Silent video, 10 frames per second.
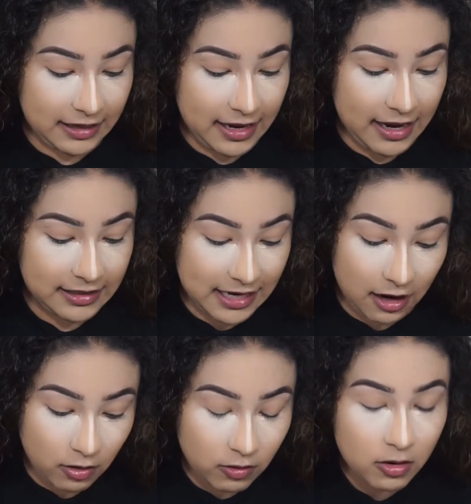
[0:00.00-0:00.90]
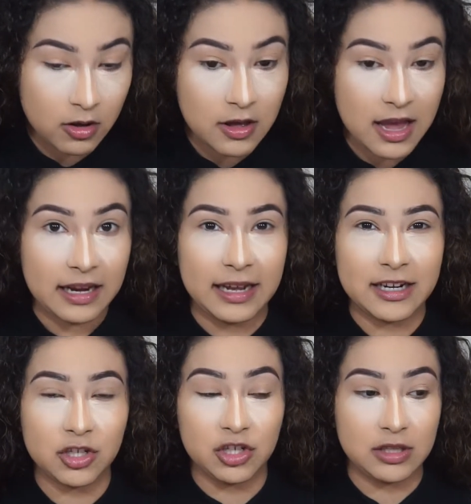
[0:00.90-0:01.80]
a towel and I kind
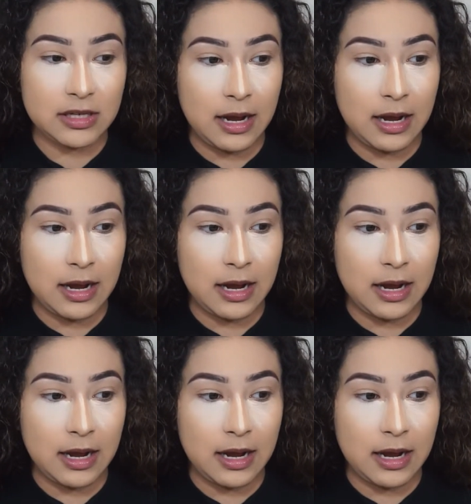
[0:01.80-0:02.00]
of just